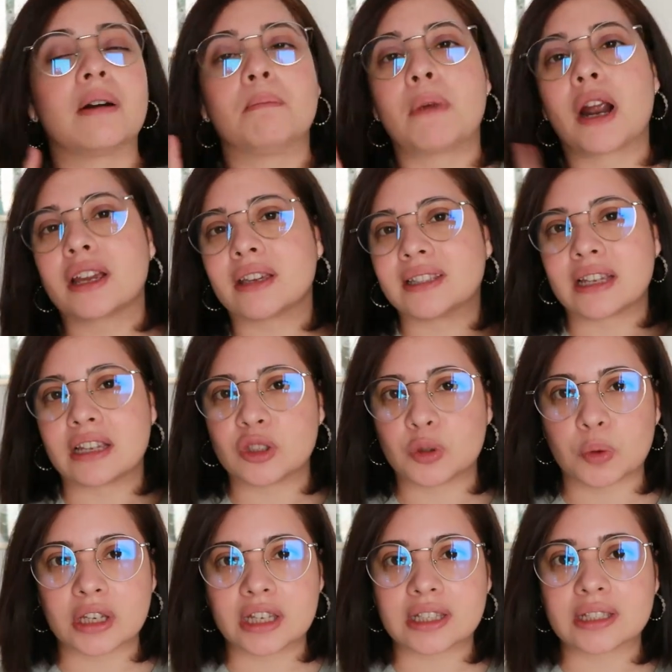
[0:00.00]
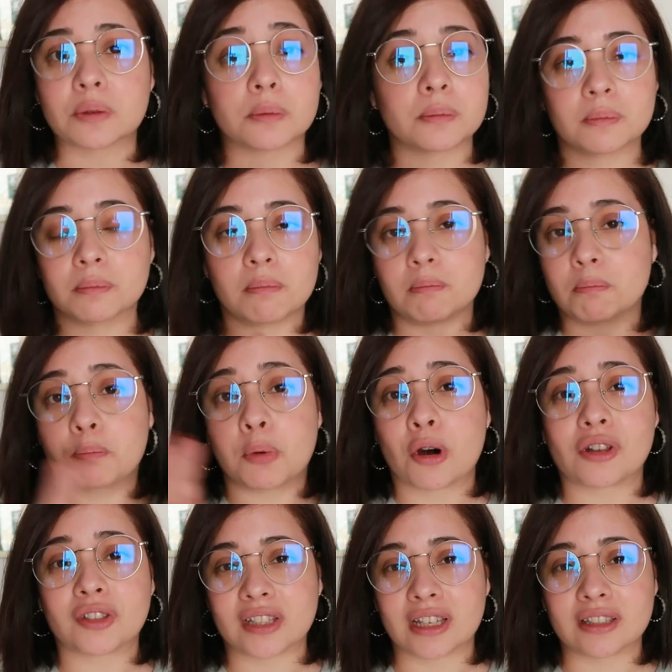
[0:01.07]
Marcus Sedgwick's
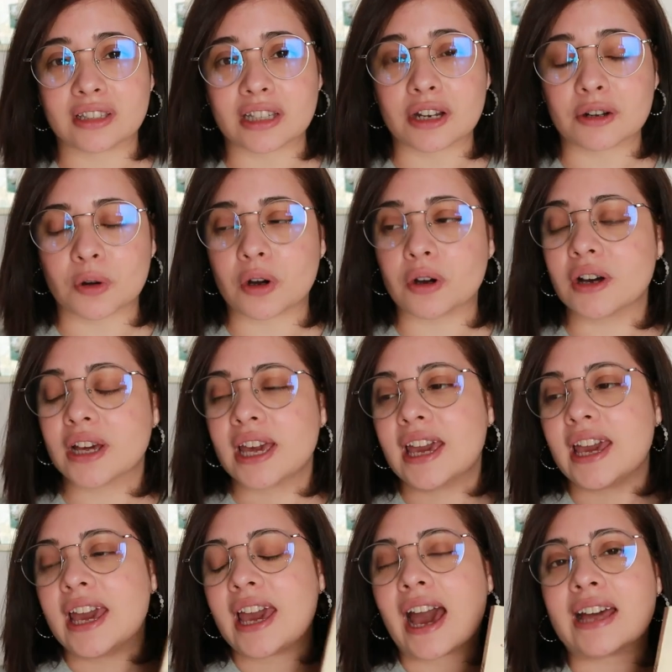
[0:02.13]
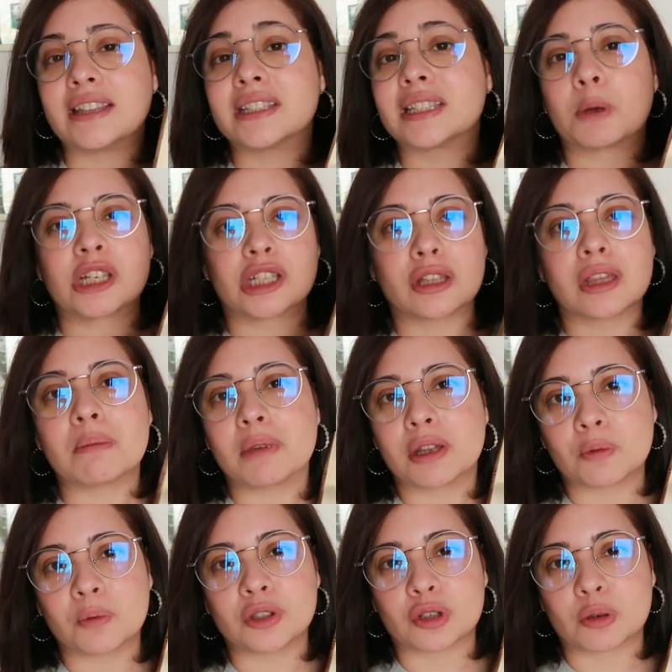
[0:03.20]
books in general, and especially
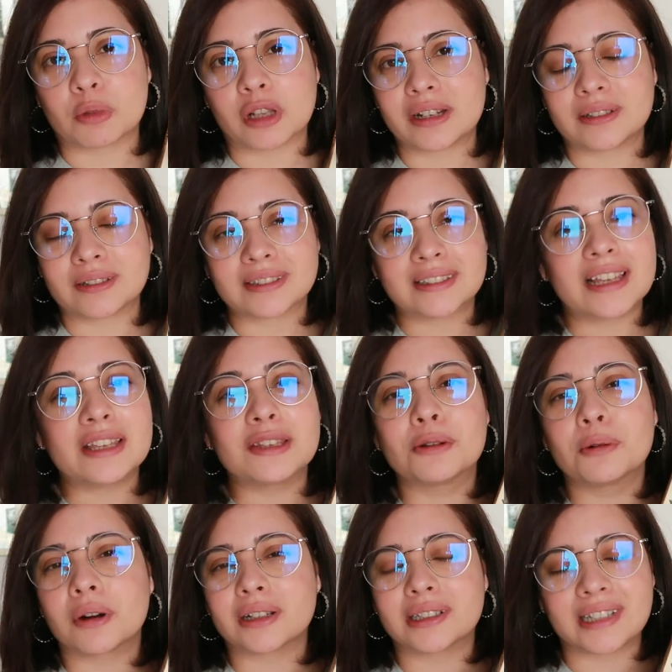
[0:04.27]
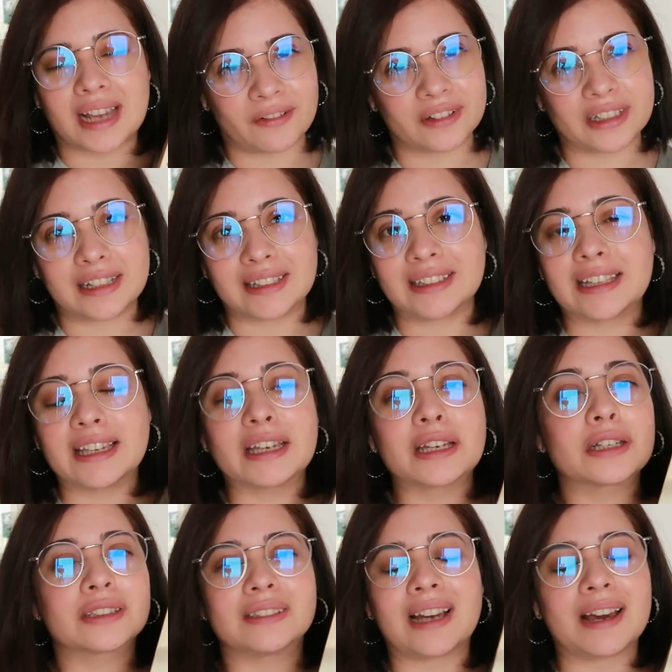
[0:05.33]
Midwinter Blood. You are definitely,
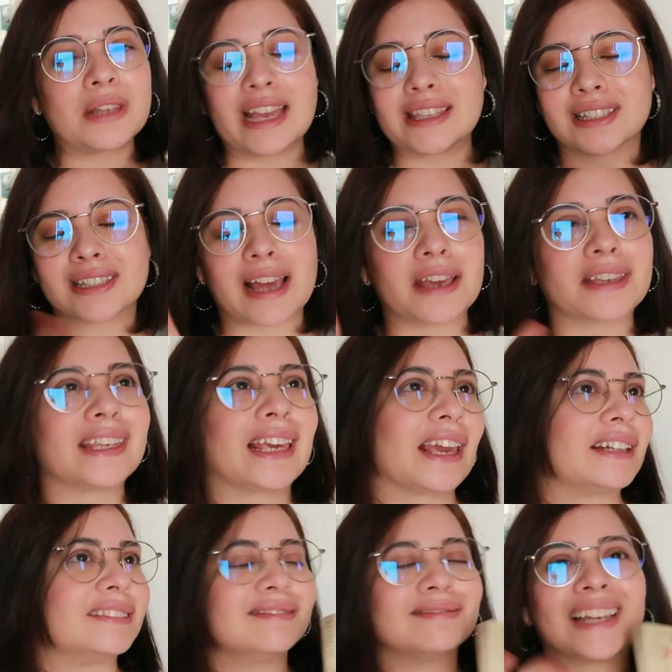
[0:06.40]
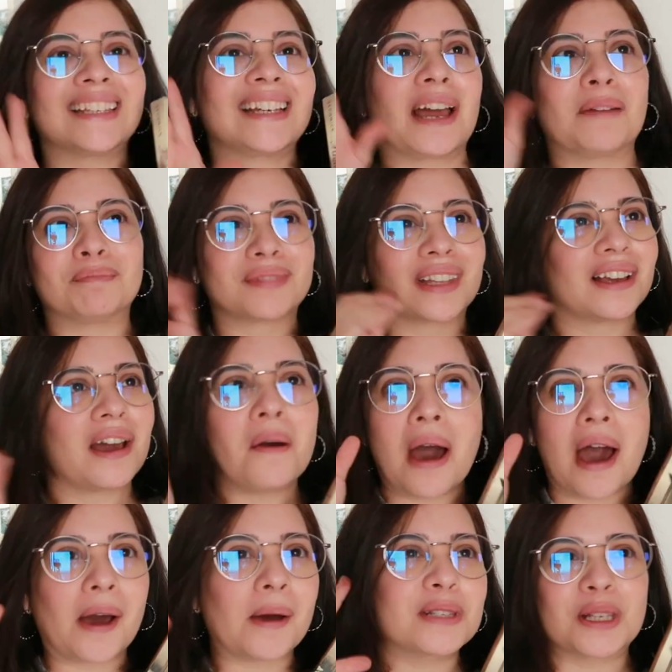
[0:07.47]
I can't.
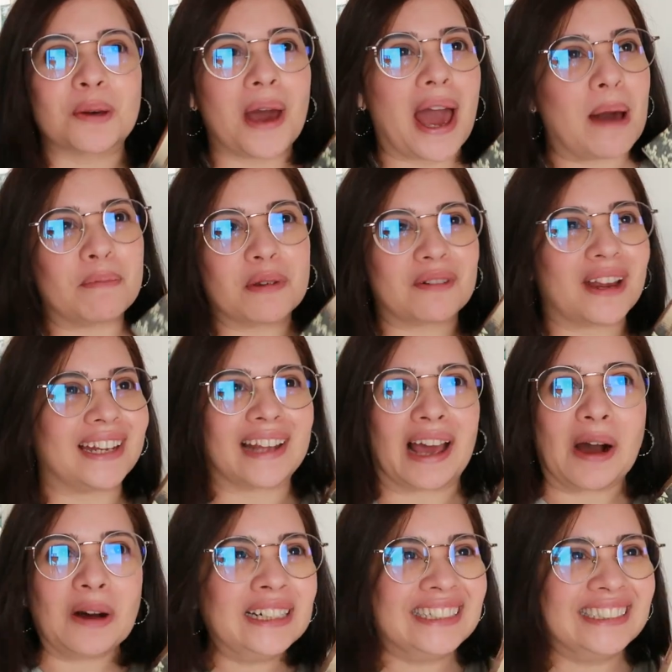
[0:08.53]
I'm so happy right now.